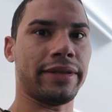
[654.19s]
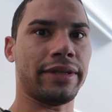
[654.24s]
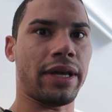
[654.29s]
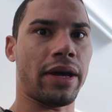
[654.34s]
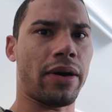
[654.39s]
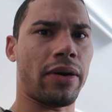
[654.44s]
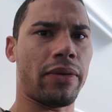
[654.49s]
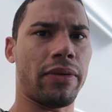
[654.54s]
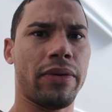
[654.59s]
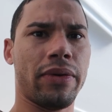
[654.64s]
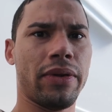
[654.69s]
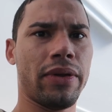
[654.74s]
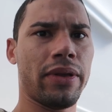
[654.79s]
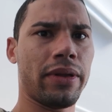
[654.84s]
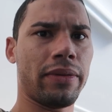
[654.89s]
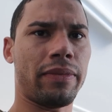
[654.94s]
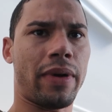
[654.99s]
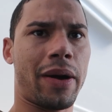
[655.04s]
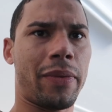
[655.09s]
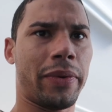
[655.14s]
So
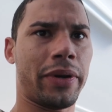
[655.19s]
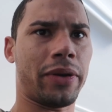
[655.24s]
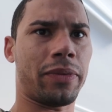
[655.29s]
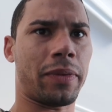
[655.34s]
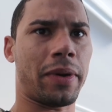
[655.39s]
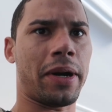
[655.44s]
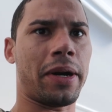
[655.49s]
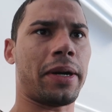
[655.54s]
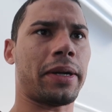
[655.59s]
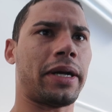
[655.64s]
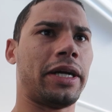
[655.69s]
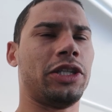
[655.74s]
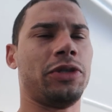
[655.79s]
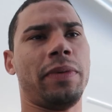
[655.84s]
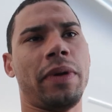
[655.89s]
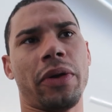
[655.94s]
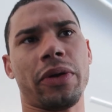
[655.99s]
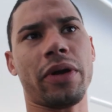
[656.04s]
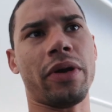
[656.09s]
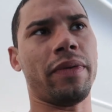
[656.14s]
why wouldn't it work? I should
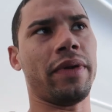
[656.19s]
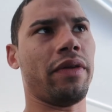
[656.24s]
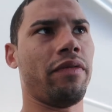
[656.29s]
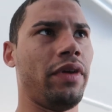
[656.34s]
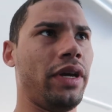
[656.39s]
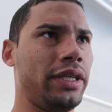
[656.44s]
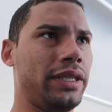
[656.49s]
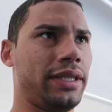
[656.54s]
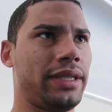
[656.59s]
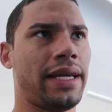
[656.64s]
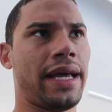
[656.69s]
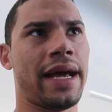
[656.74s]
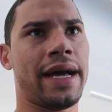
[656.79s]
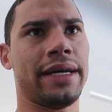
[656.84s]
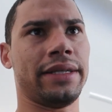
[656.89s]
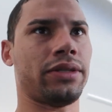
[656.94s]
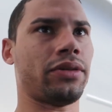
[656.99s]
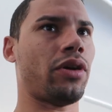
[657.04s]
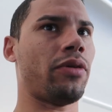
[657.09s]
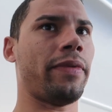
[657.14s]
be able to go into
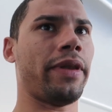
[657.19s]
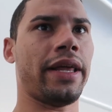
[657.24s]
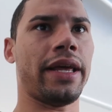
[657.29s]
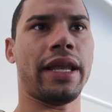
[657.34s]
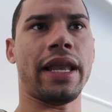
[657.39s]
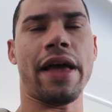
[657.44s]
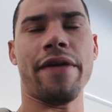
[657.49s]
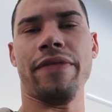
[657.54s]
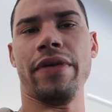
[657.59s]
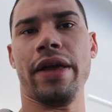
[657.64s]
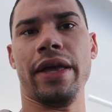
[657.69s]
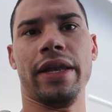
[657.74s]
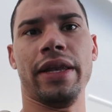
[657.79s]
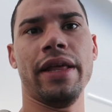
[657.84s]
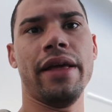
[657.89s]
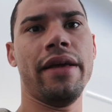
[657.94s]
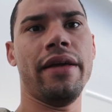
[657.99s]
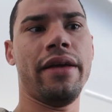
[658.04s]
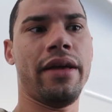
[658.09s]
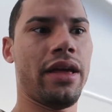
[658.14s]
VCS or
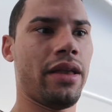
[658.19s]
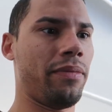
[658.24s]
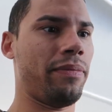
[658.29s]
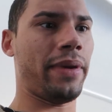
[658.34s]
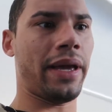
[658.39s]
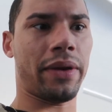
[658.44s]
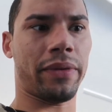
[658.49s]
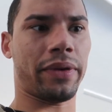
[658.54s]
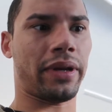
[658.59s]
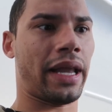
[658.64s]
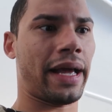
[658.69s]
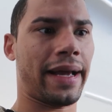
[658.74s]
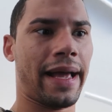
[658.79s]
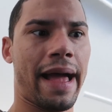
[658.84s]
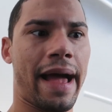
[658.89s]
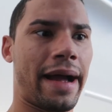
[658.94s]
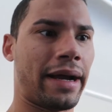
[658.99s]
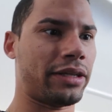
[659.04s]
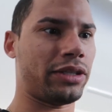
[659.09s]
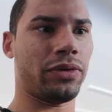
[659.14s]
BD11 and be able to like
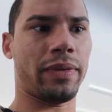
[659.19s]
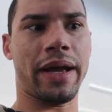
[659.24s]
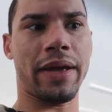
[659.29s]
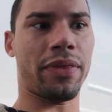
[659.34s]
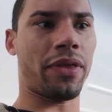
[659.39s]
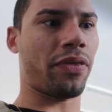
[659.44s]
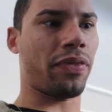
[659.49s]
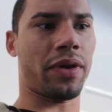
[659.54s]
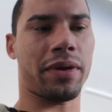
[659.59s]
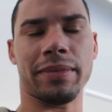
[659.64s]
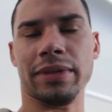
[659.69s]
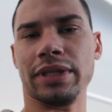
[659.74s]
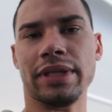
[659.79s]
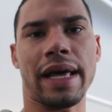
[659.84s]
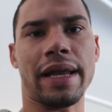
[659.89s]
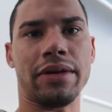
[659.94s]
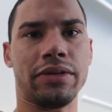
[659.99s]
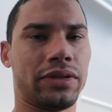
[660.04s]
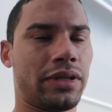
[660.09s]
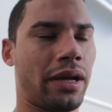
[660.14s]
actuate the
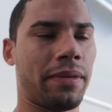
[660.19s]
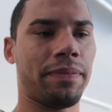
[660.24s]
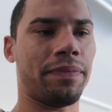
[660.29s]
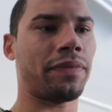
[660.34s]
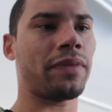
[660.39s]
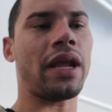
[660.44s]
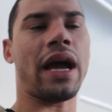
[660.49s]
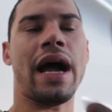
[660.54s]
thermostat or something.